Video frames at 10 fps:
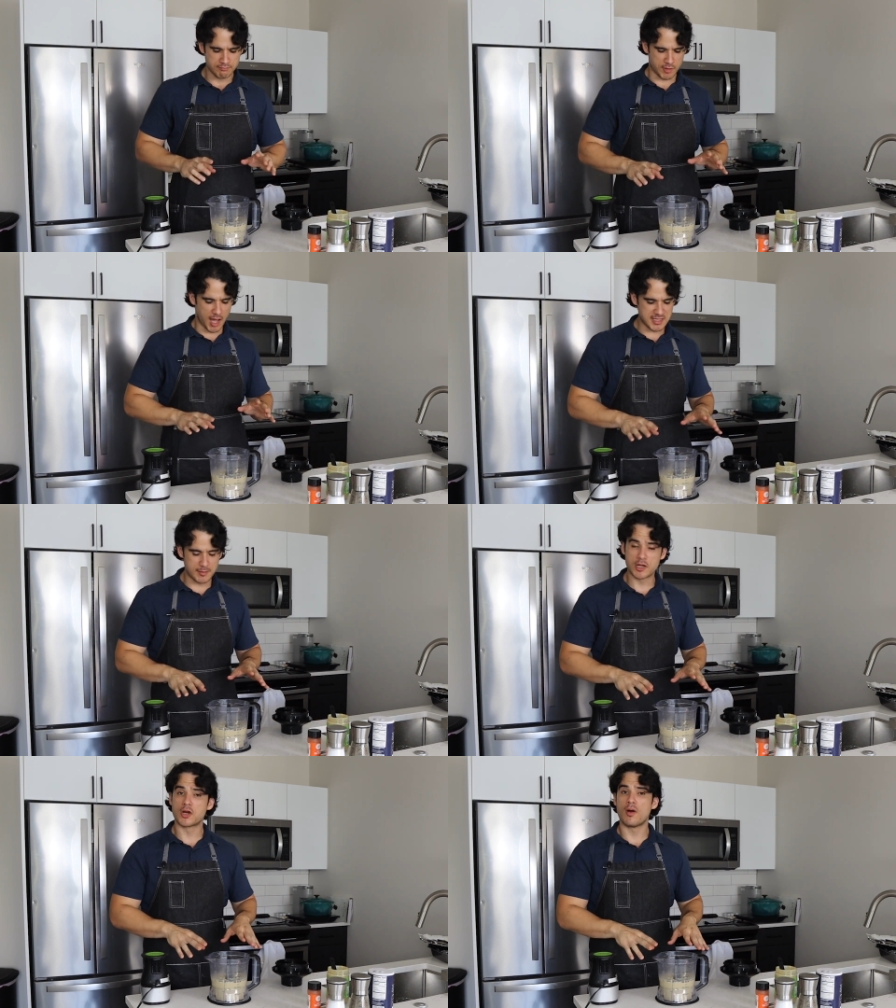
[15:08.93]
Guys, I'm
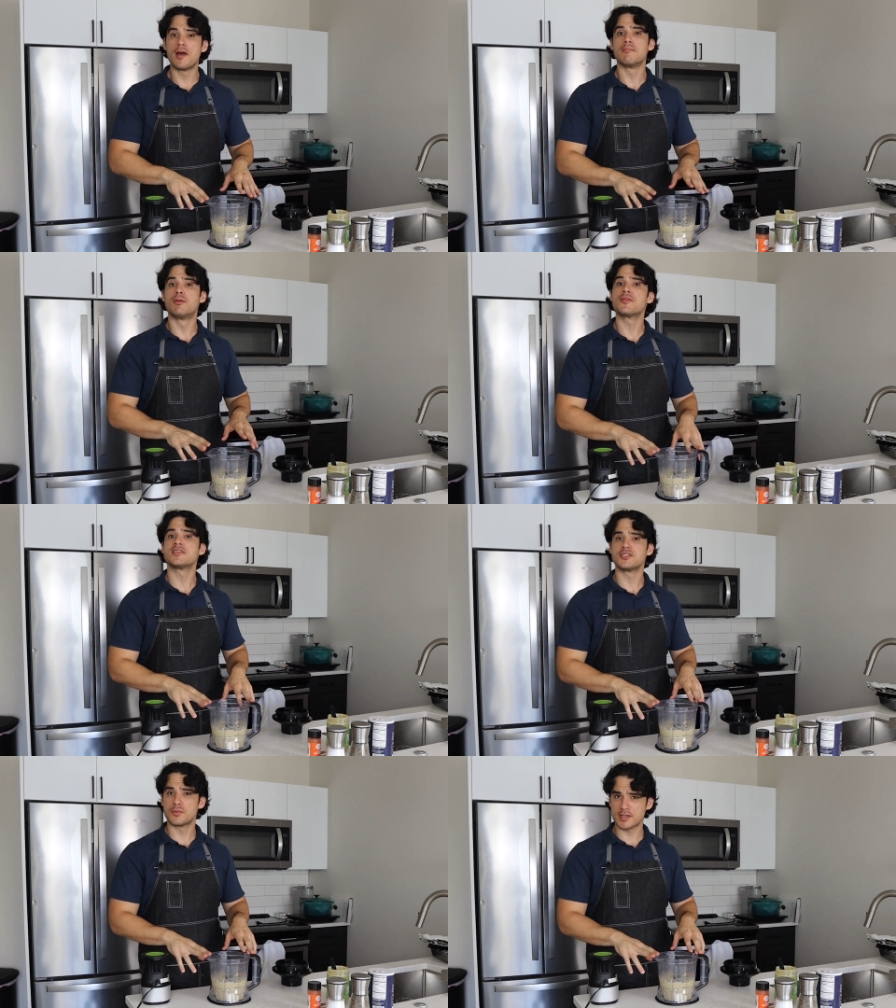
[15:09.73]
going to go ahead and put
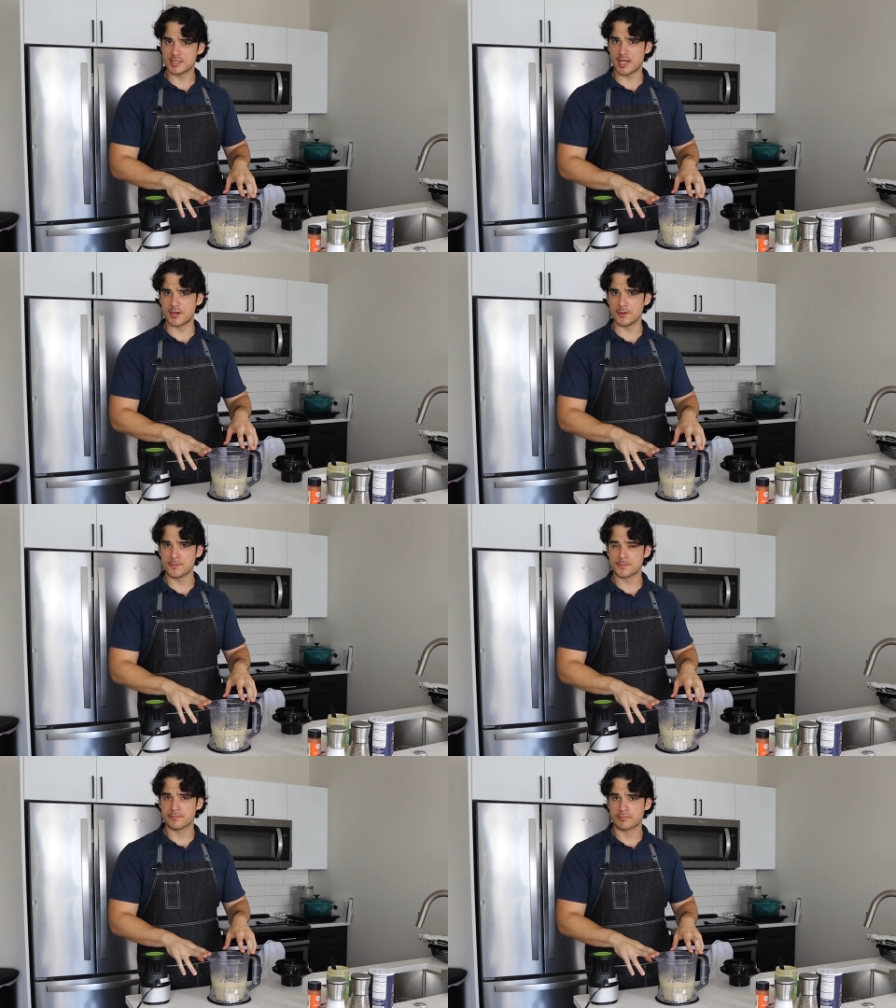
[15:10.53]
this into a container.
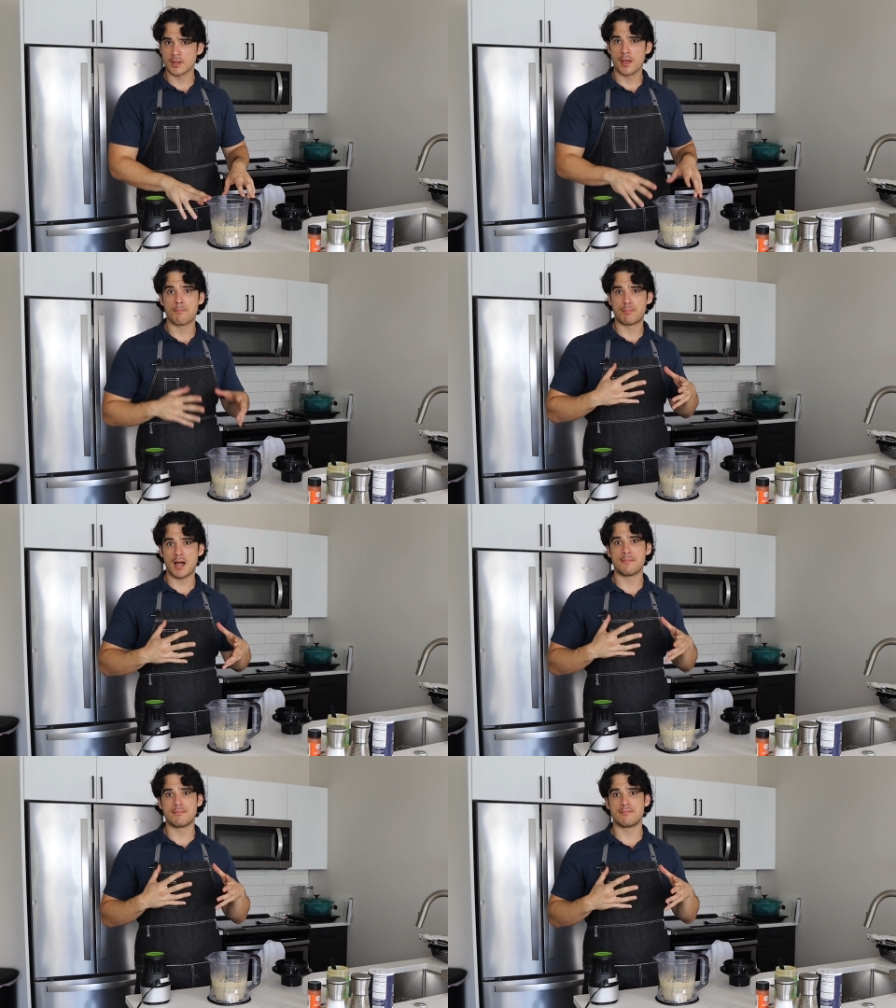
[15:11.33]

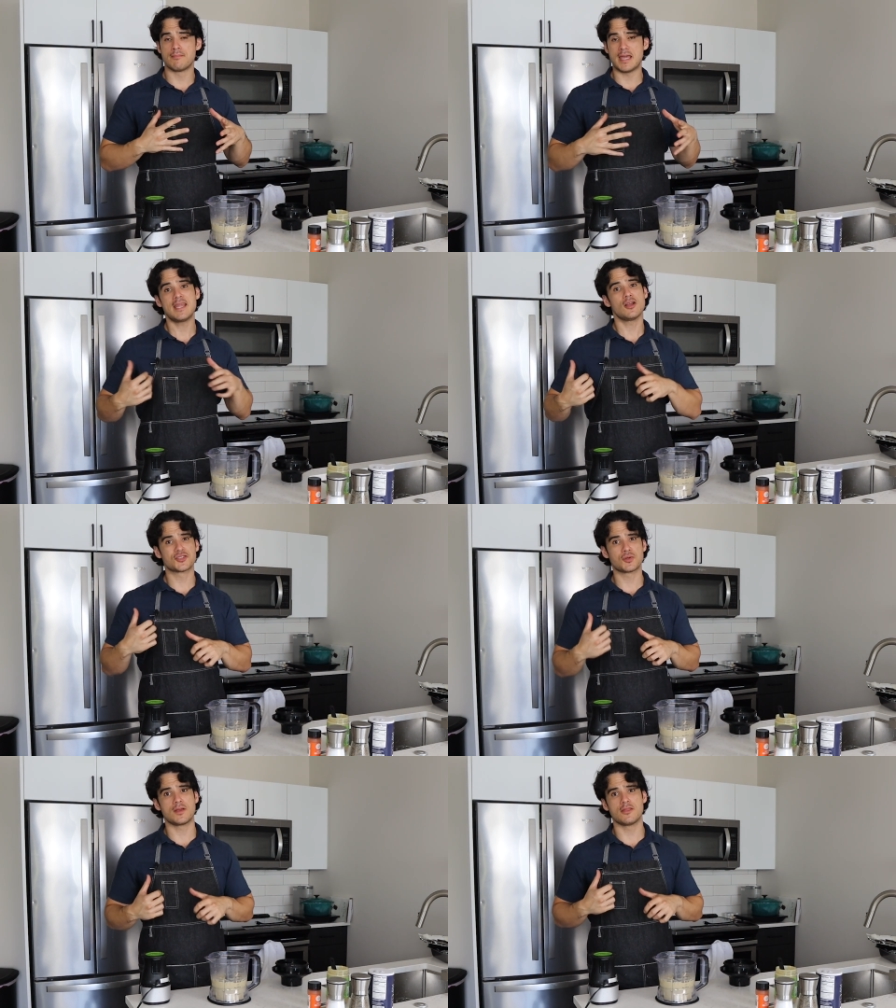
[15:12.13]
Pop it
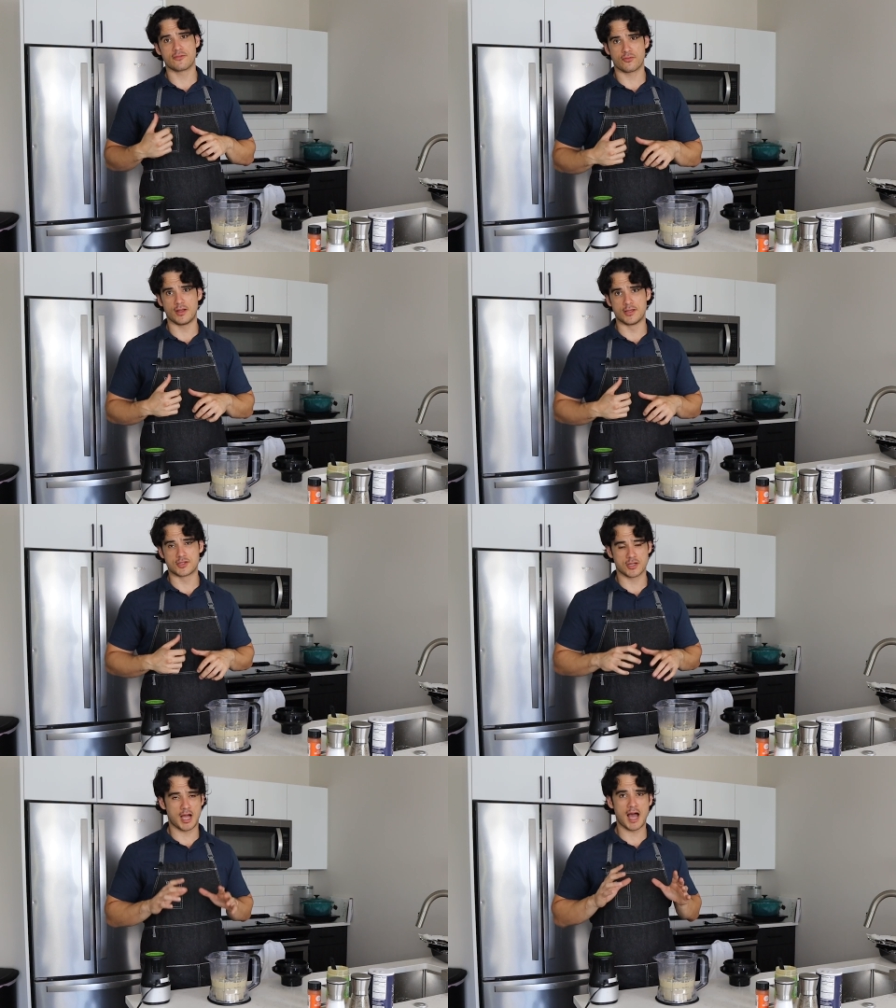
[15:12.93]
also in the
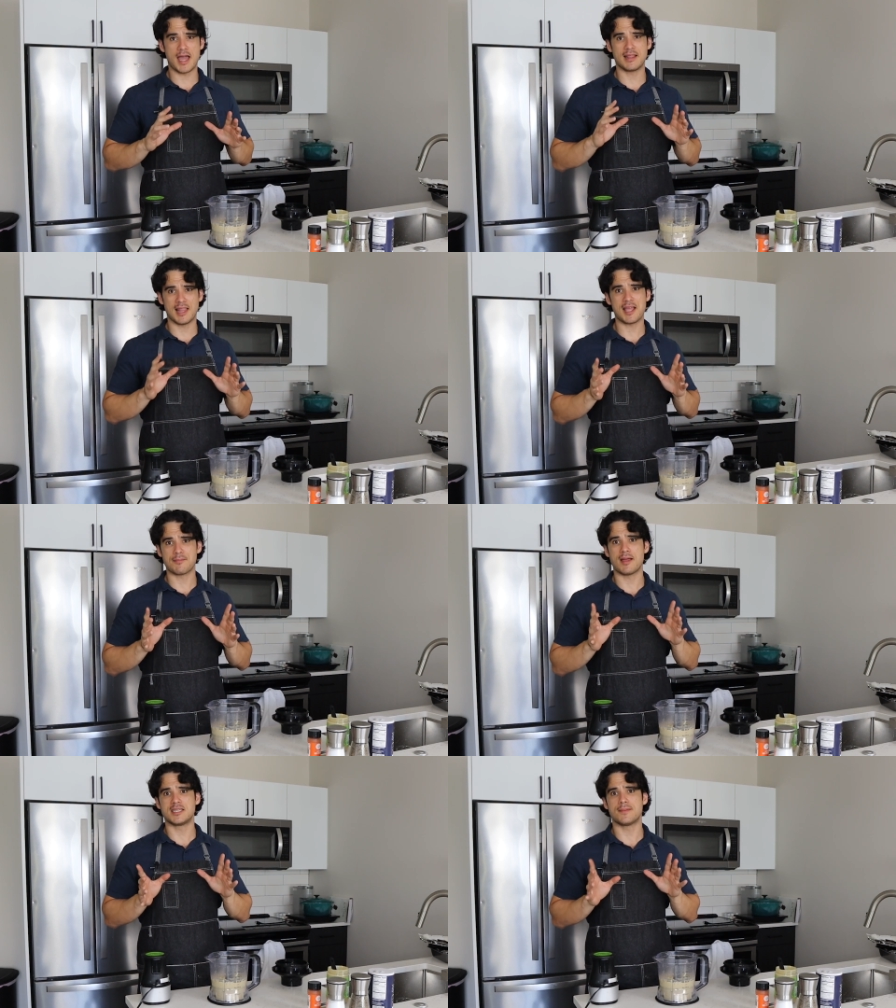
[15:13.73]
fridge. I like
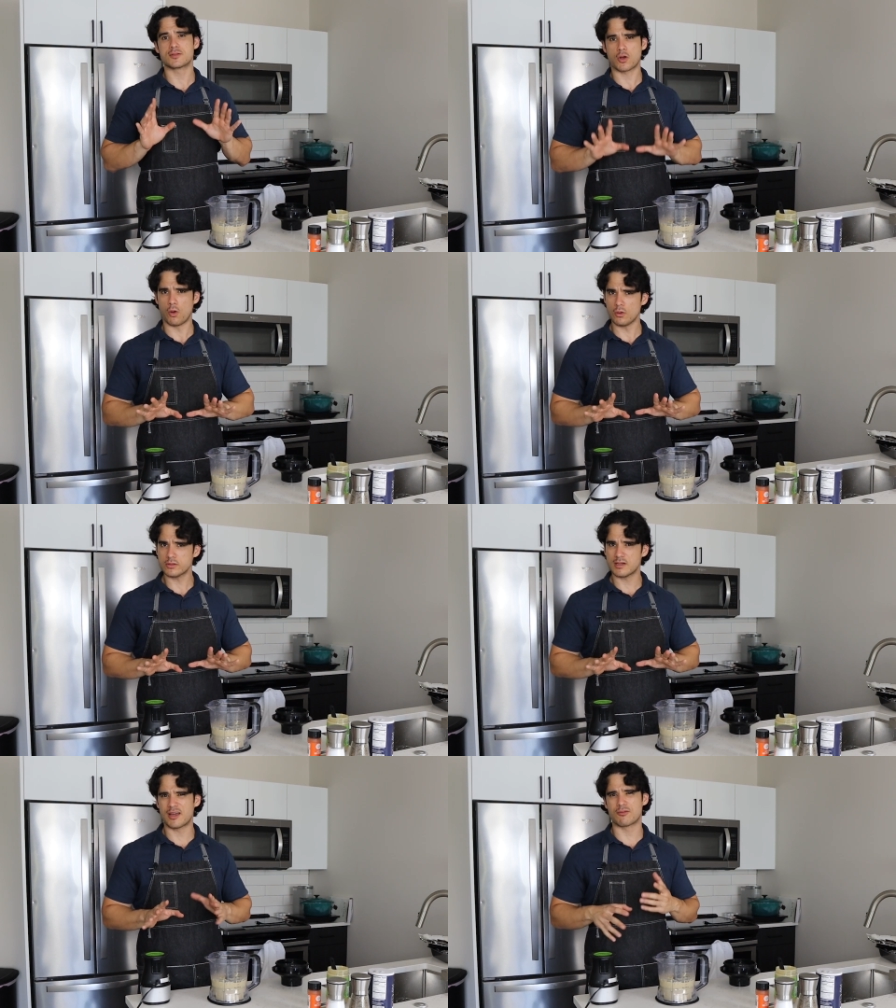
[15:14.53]
my dips
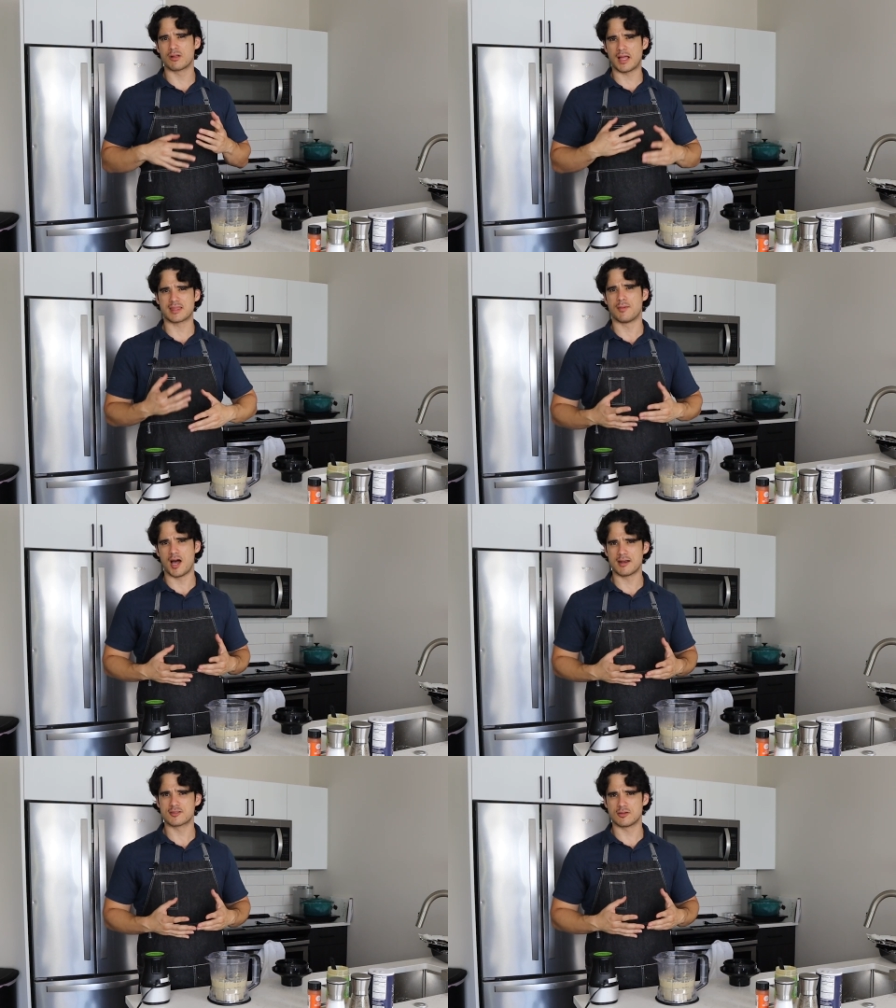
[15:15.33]
cold. I don't really like them
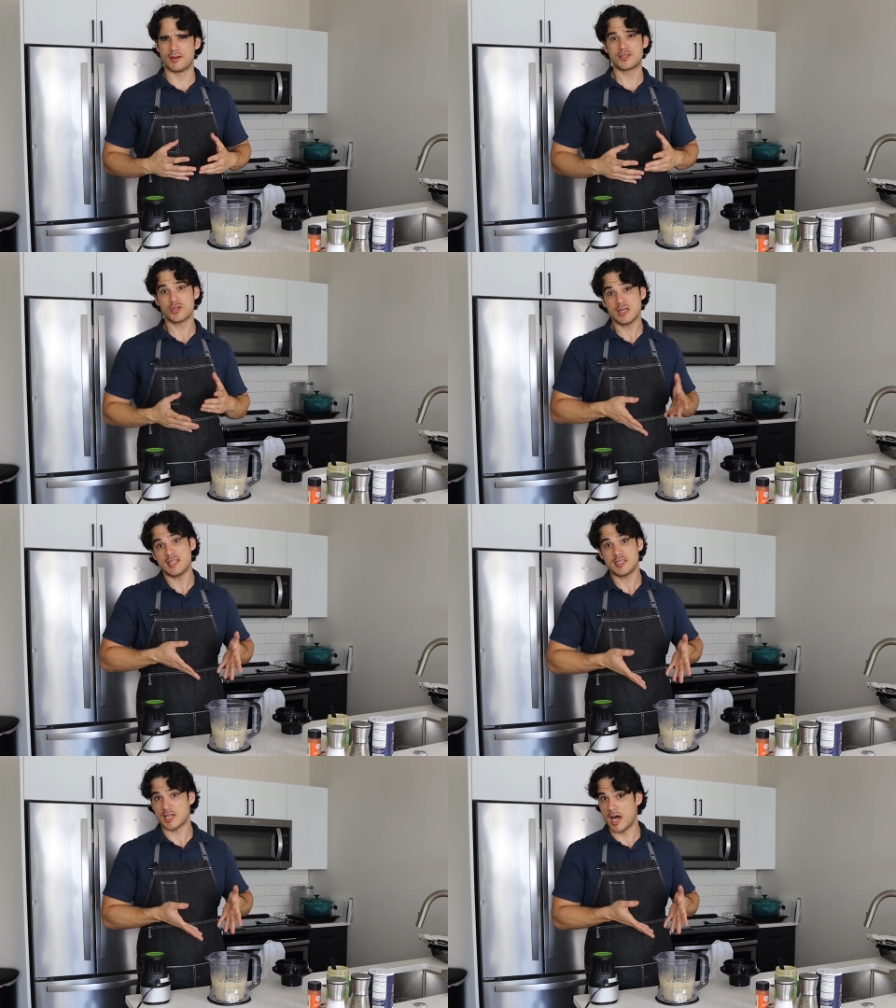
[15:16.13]
hot so much. You can eat
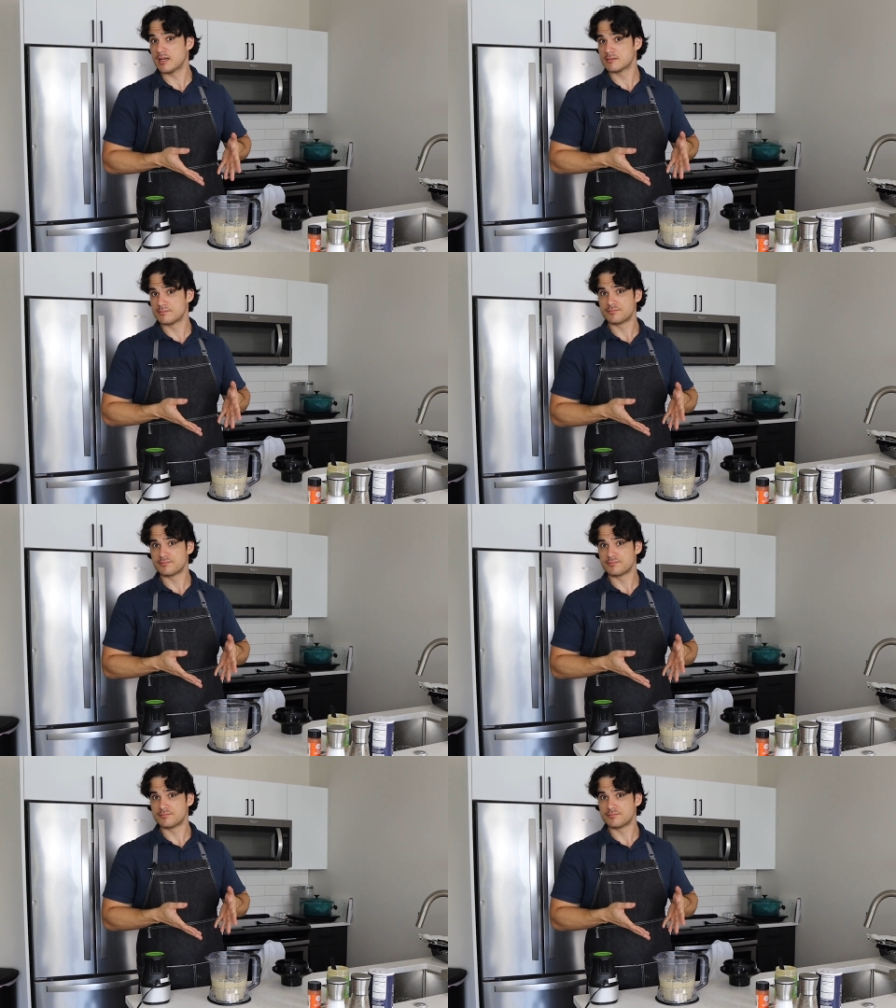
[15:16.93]
these hot.